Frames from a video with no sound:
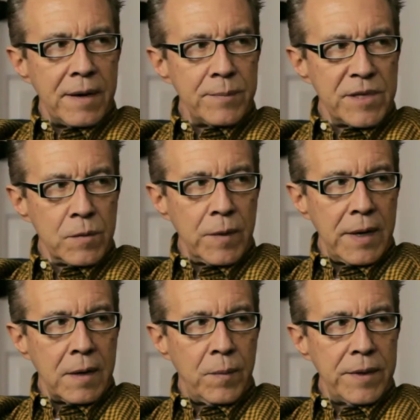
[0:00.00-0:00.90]
times a
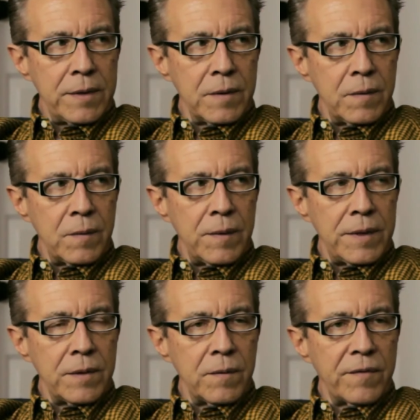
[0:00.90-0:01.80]
week. We do
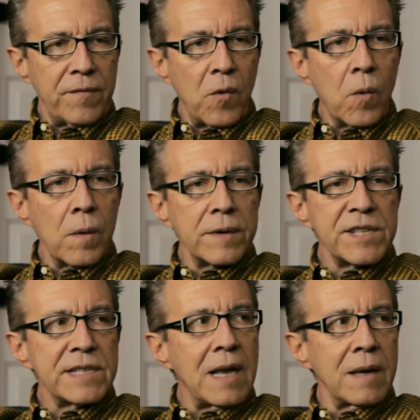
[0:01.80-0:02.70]
a
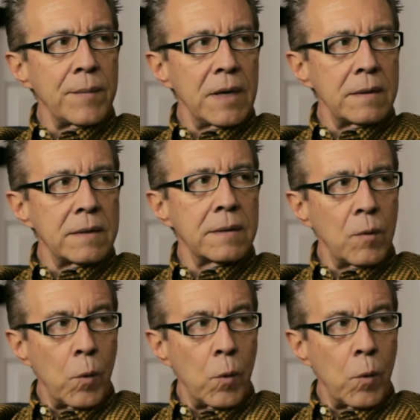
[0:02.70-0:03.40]
4-segment